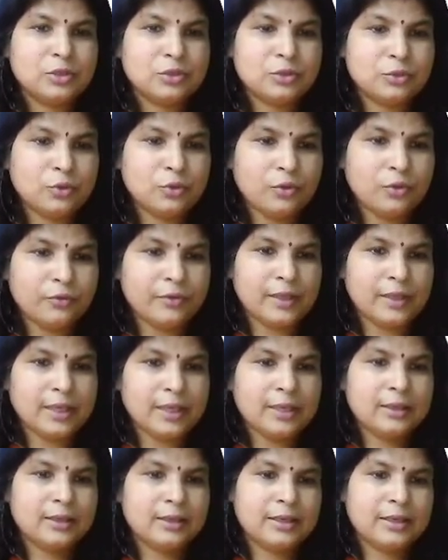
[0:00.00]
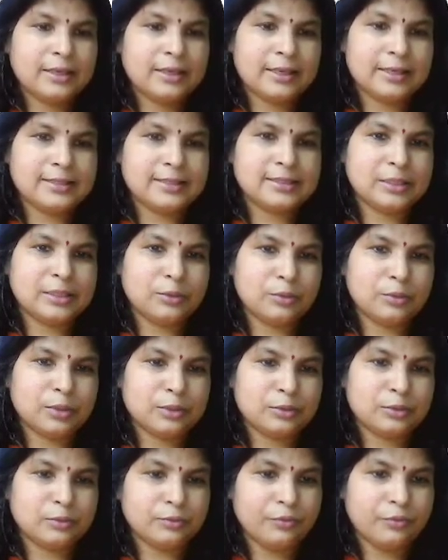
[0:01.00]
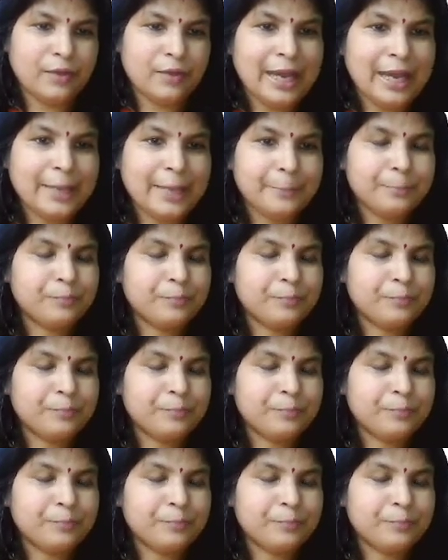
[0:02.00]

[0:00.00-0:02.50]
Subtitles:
2v is equal to 5.